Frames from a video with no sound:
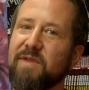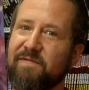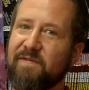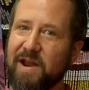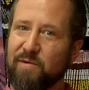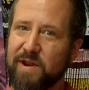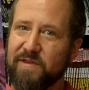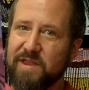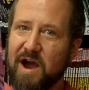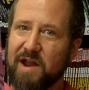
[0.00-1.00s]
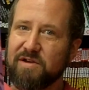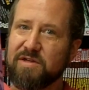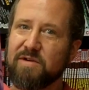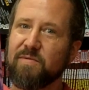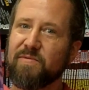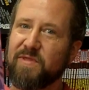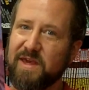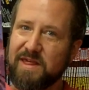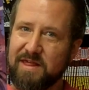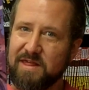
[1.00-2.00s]
They find one of the daughters.
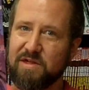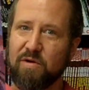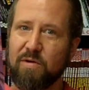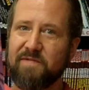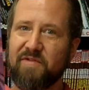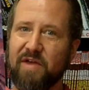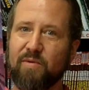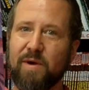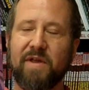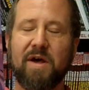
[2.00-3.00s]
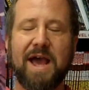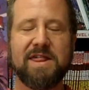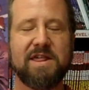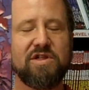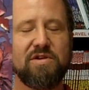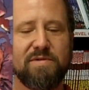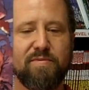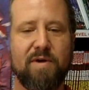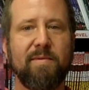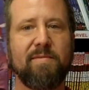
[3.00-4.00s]
This is the story of the other one. The last issue was
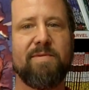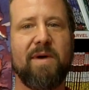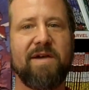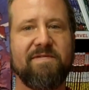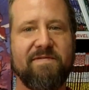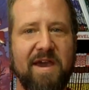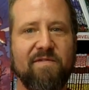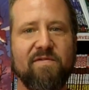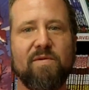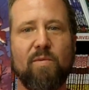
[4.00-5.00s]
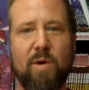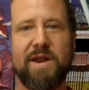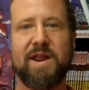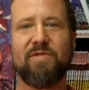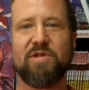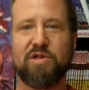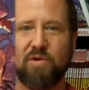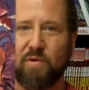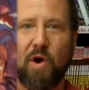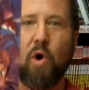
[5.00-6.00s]
probably my favorite one in
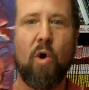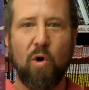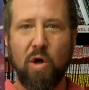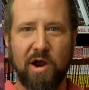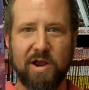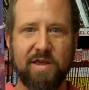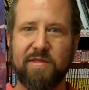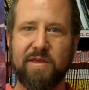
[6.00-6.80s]
the whole arc.